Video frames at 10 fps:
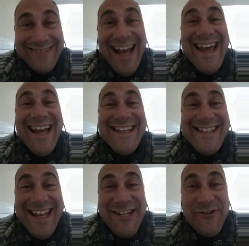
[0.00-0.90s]
I
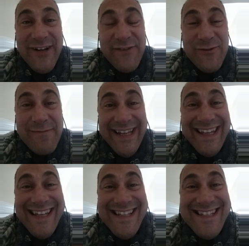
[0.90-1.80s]
asked that shrink for my
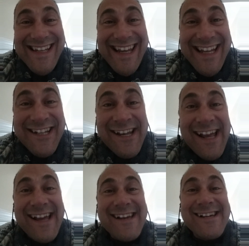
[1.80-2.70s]
kids to get,
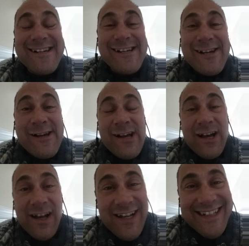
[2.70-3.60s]

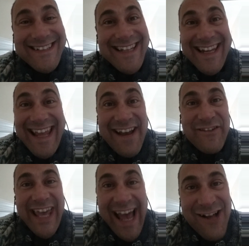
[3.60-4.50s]
can they
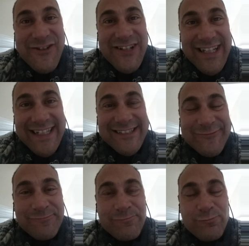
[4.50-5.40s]
have counseling?
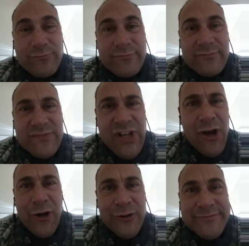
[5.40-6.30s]

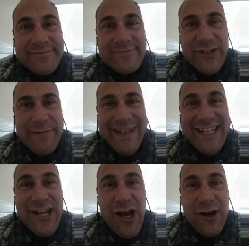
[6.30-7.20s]
No. What do you
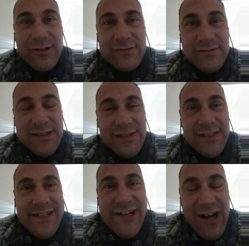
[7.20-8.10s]
mean no?
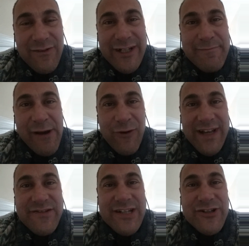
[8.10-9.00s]
It's covered in my
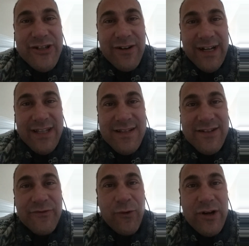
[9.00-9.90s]
wife's insurance.
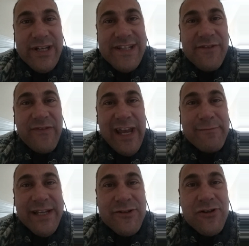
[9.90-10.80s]
Divorce is a
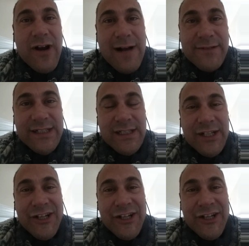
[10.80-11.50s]
family of trauma.